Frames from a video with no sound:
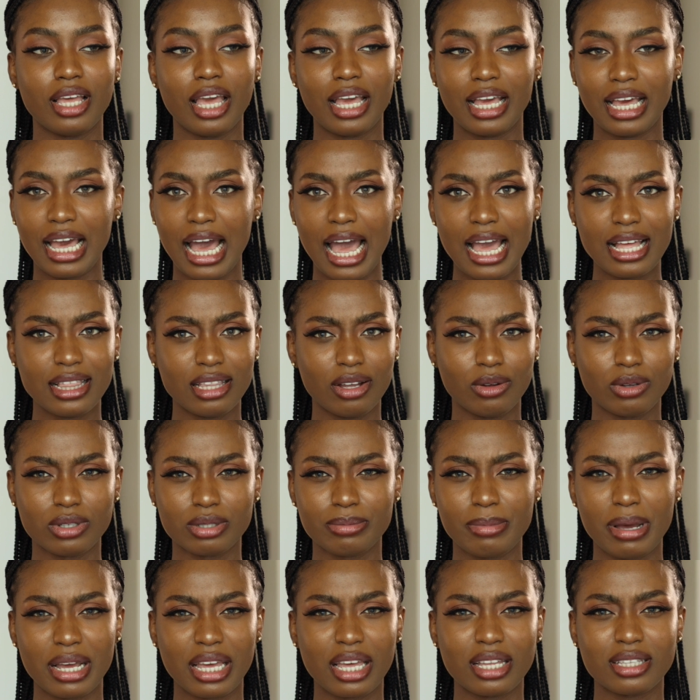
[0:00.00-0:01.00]
a guy that was
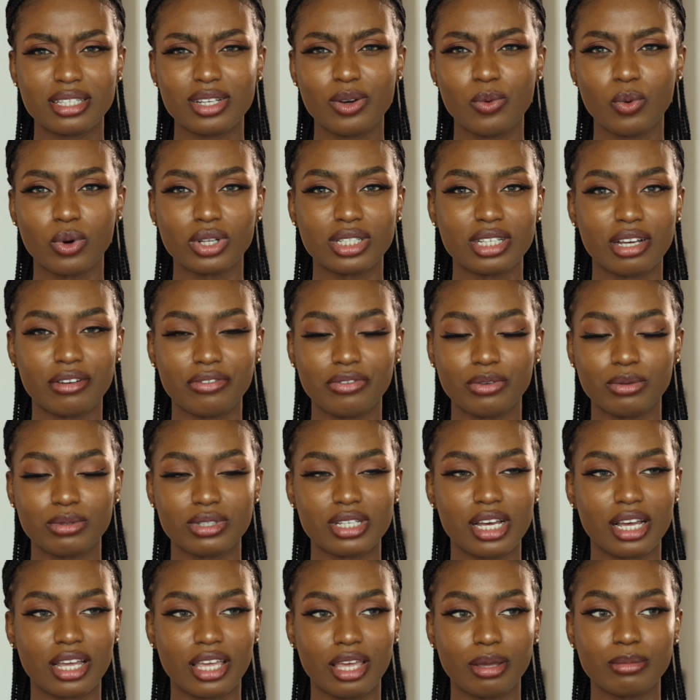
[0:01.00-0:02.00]
marketing water
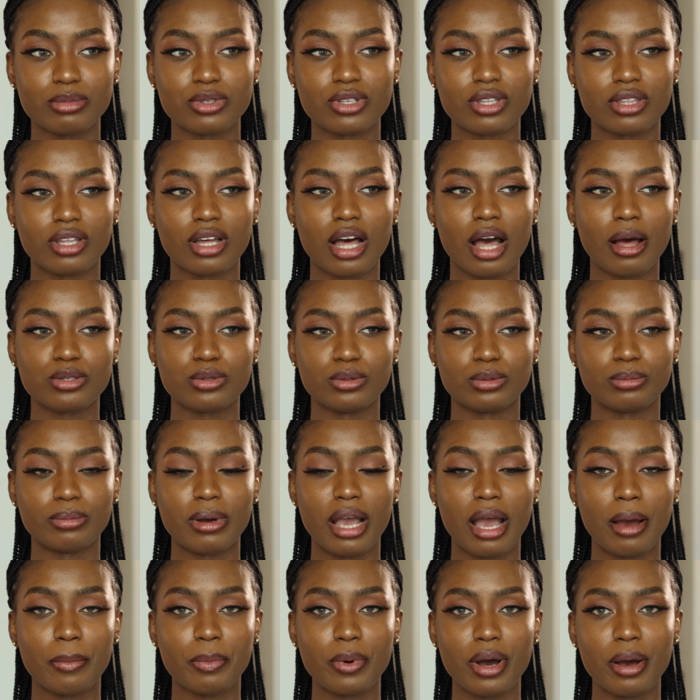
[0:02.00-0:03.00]
filter came to
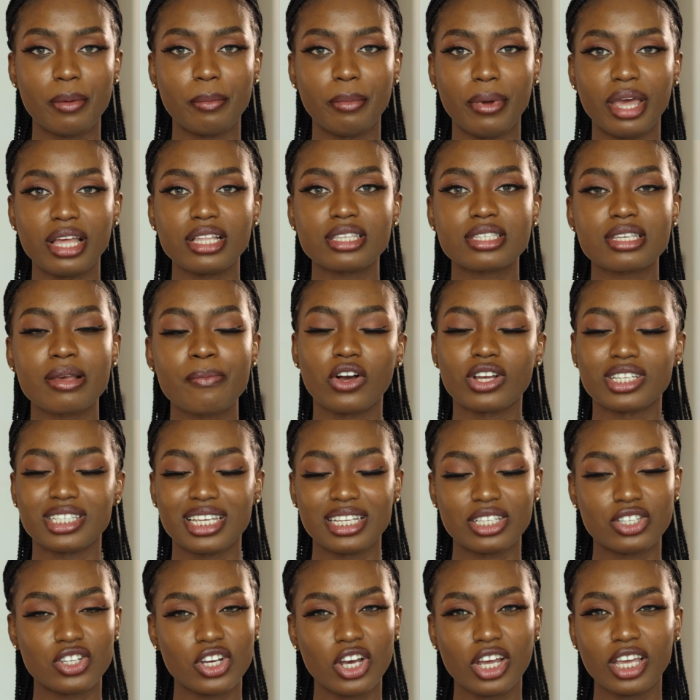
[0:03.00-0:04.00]
my apartment, because
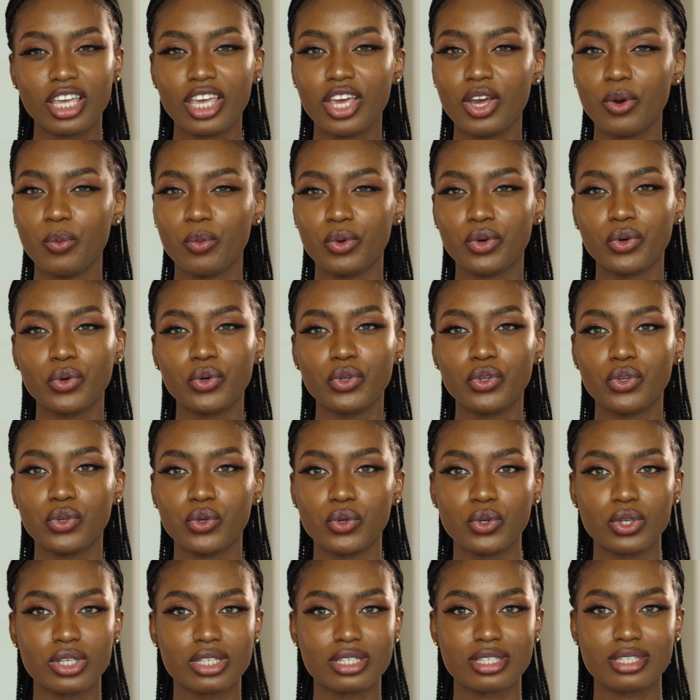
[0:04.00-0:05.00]
in Turkey we don't
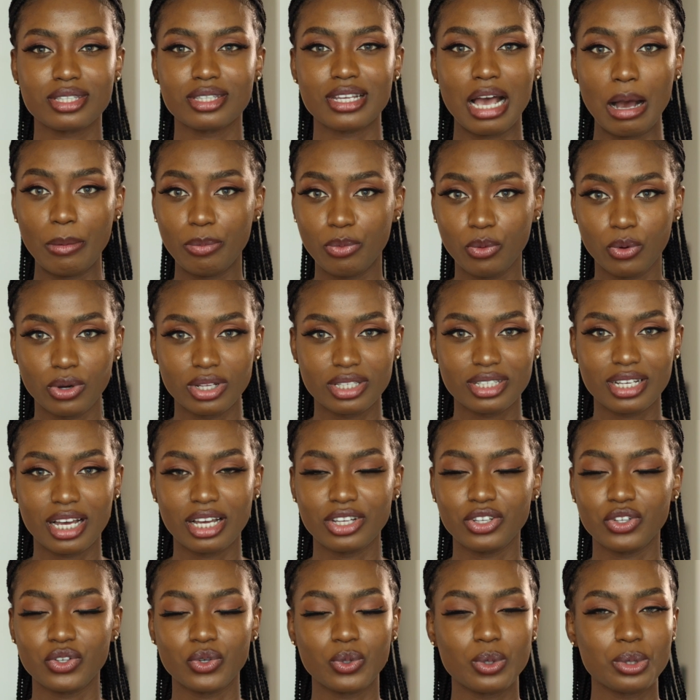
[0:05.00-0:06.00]
use tap
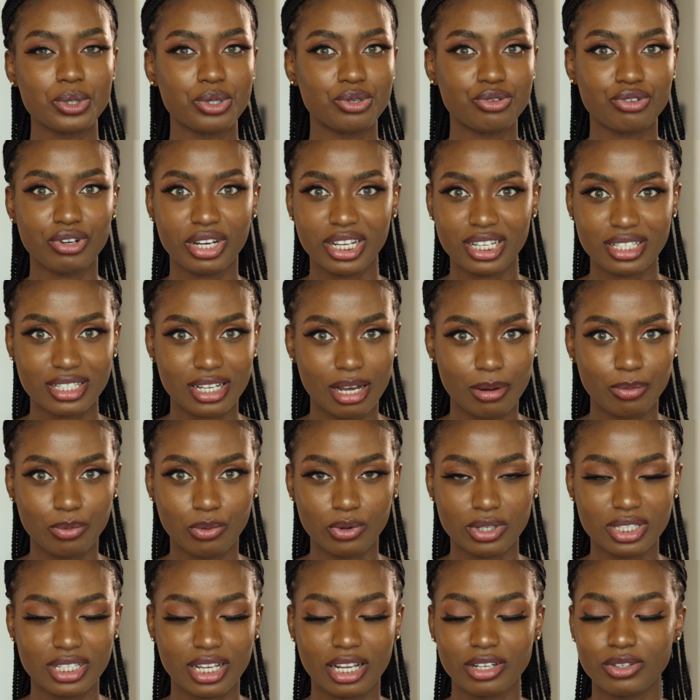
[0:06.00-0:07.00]
water. You don't drink tap
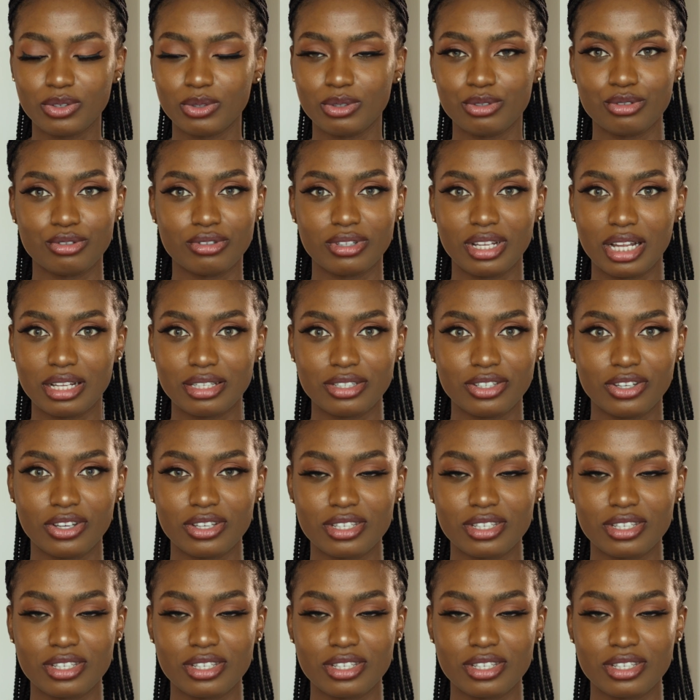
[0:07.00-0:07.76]
water, don't do that to